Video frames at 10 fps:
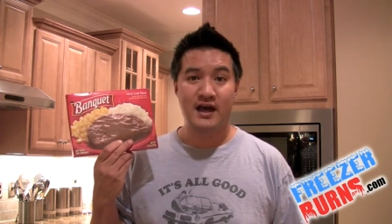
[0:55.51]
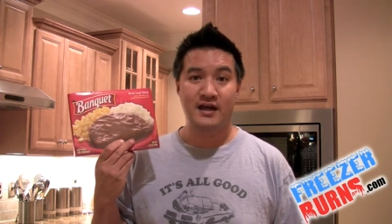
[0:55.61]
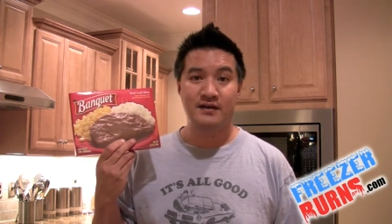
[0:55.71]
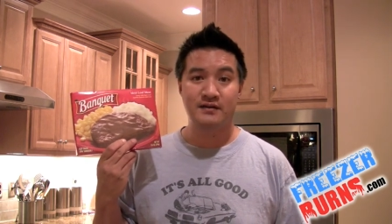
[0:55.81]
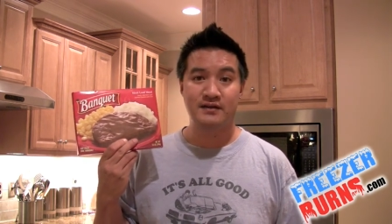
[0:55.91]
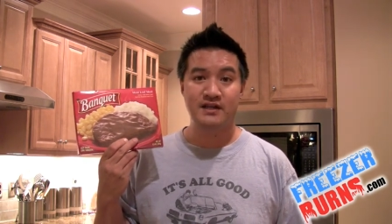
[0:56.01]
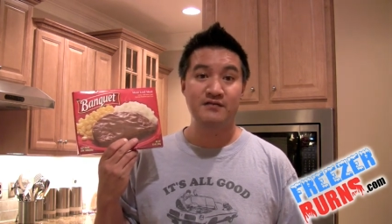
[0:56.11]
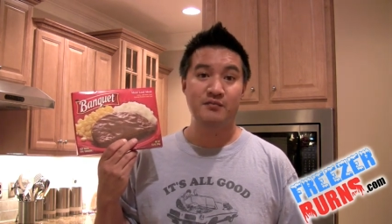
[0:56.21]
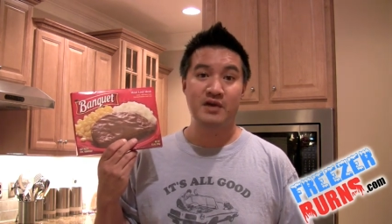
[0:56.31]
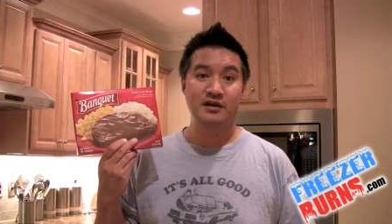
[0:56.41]
And
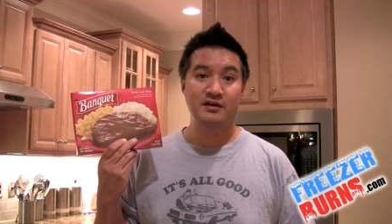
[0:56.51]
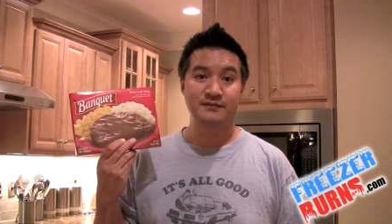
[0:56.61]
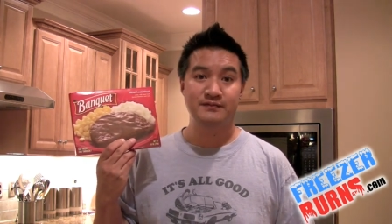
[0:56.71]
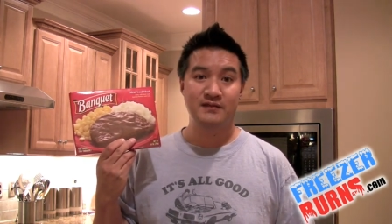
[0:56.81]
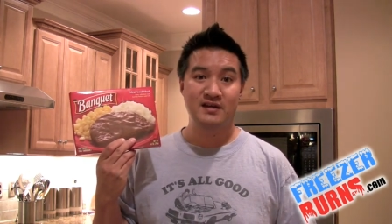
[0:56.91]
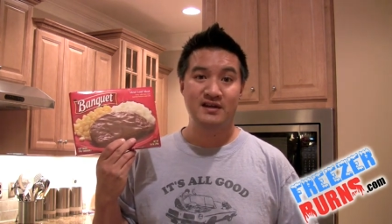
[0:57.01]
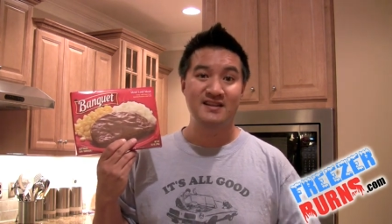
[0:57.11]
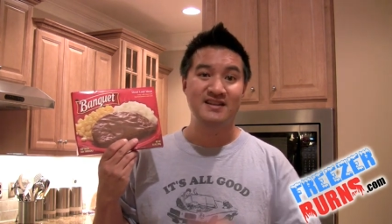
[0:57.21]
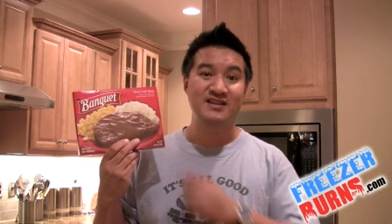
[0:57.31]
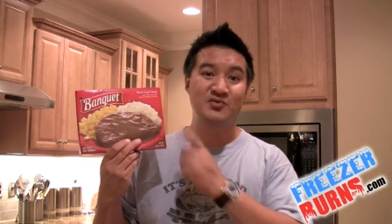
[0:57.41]
even better,
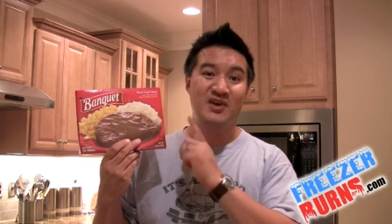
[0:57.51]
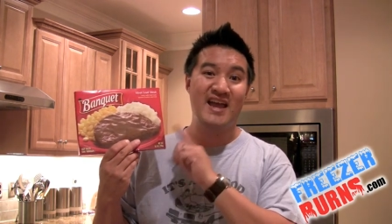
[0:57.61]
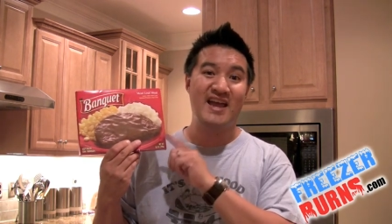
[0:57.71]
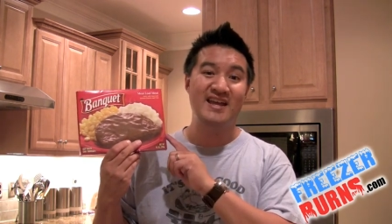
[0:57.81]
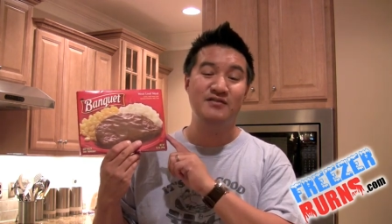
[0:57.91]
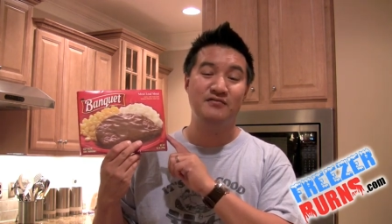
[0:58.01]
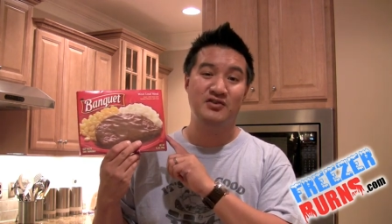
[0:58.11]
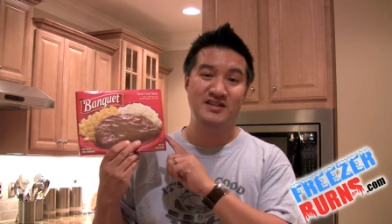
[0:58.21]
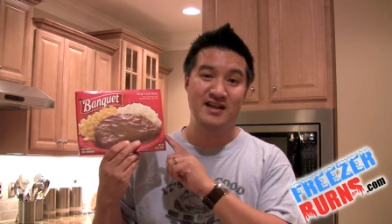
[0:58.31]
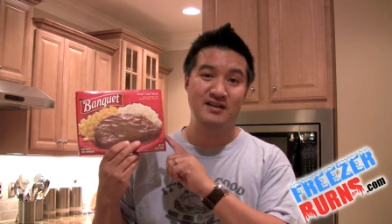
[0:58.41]
these were 8
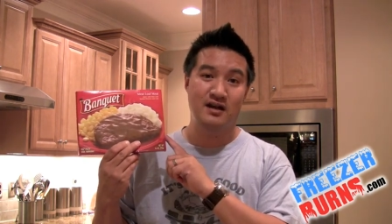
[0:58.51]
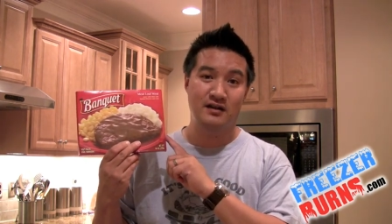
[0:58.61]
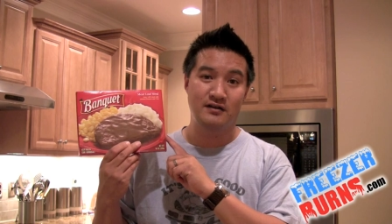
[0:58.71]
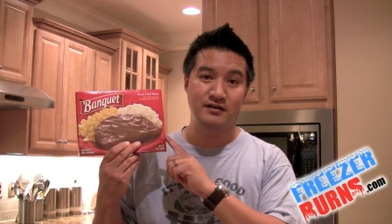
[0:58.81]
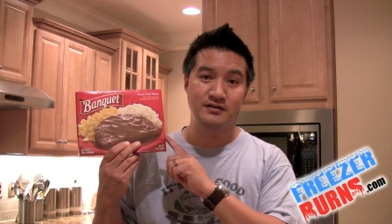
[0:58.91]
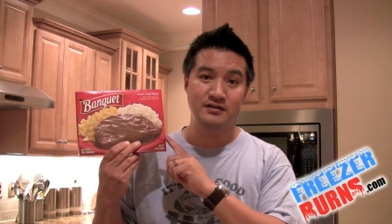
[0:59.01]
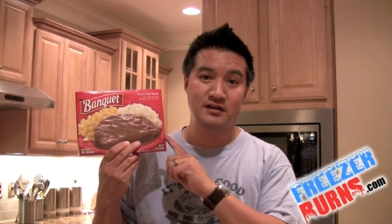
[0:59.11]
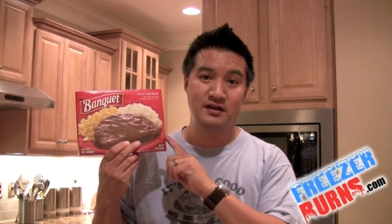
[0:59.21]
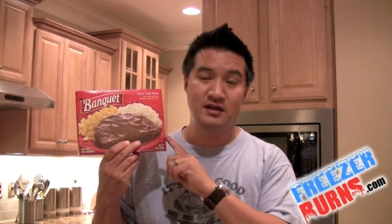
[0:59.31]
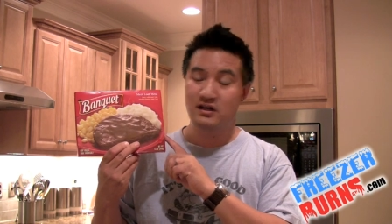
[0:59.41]
for $10.
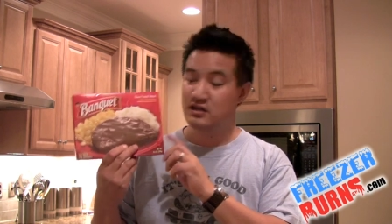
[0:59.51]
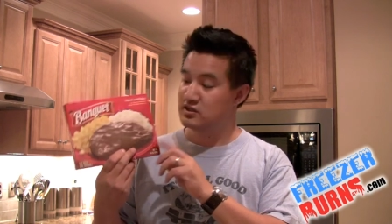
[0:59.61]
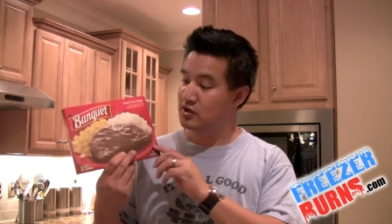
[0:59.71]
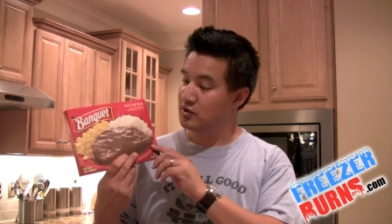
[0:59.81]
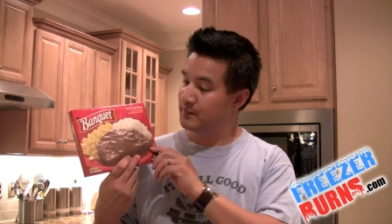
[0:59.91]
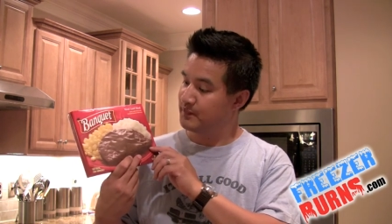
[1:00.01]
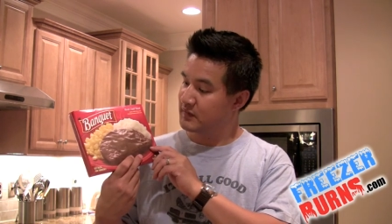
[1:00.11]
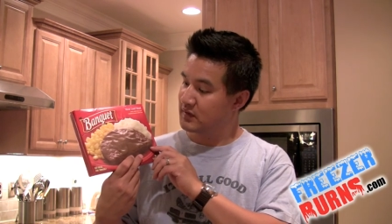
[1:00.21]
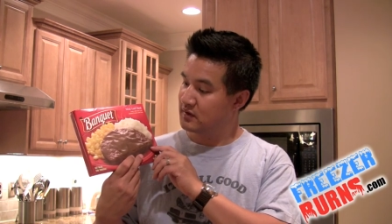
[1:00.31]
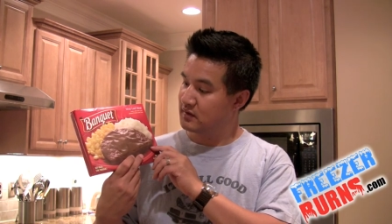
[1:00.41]
So